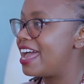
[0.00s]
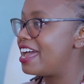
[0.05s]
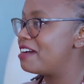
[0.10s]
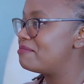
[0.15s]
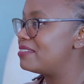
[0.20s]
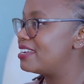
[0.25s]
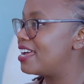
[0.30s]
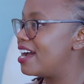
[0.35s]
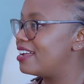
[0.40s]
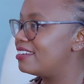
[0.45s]
I
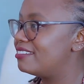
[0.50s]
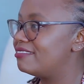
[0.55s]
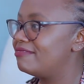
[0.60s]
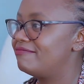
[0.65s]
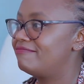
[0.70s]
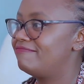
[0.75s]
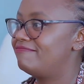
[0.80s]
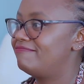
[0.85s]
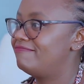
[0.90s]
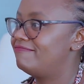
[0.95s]
am done.
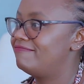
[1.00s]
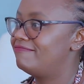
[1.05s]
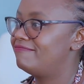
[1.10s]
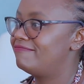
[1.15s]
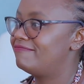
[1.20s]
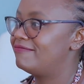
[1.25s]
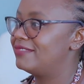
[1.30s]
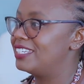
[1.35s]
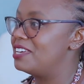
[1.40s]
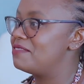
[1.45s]

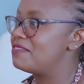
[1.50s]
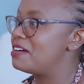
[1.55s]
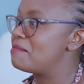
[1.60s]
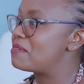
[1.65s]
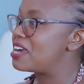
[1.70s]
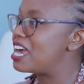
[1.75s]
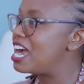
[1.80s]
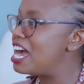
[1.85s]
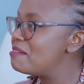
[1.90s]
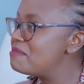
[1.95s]
If
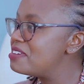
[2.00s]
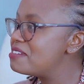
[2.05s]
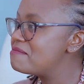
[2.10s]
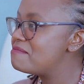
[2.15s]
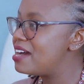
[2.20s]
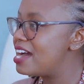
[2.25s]
I'm coming